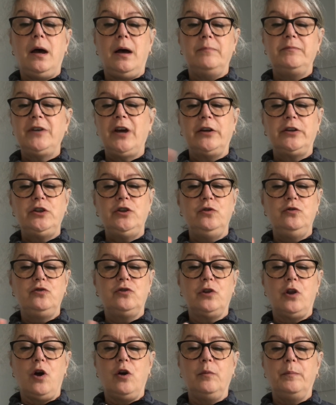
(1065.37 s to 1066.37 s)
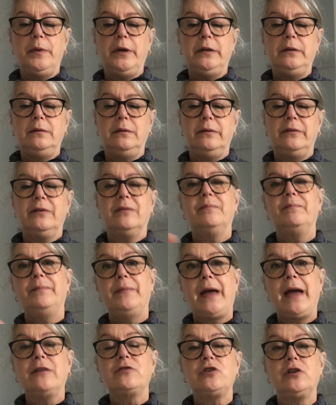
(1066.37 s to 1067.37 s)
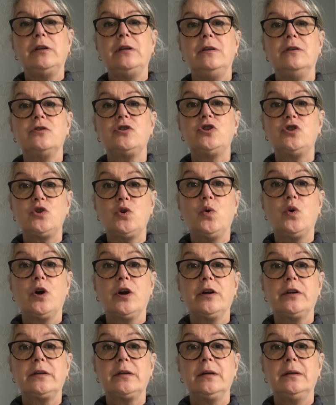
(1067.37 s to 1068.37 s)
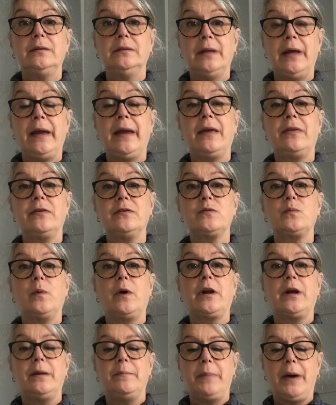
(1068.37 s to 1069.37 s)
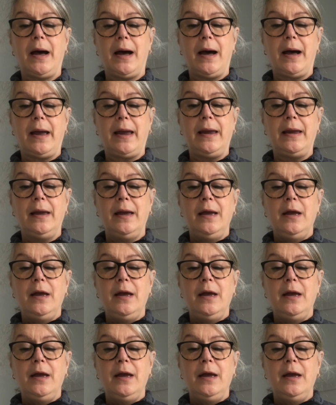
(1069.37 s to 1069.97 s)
not huge long, but they're actually the short length is what I buy.